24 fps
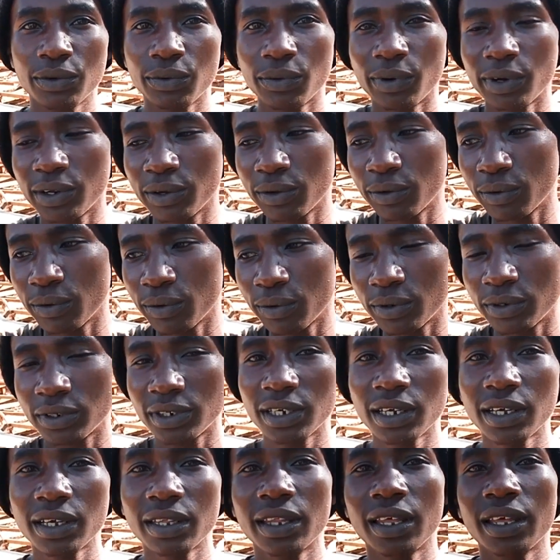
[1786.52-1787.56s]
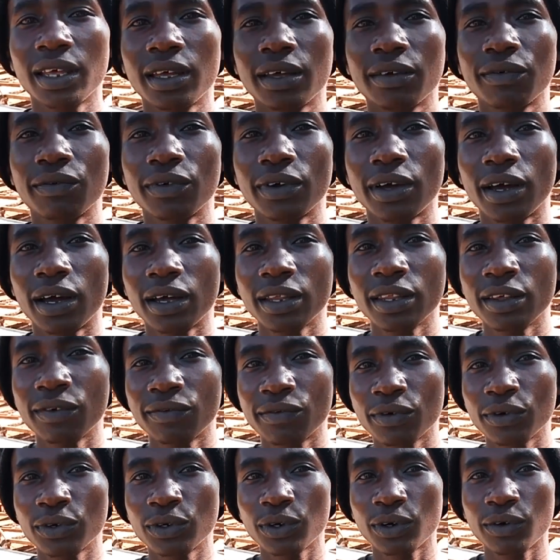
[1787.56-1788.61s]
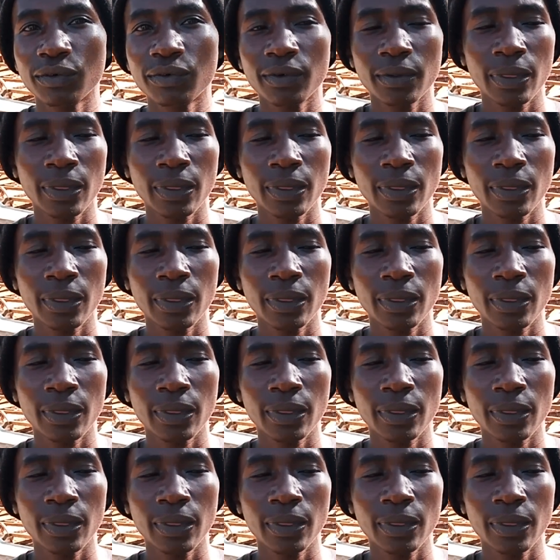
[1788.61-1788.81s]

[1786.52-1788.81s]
When you take the other fruit off,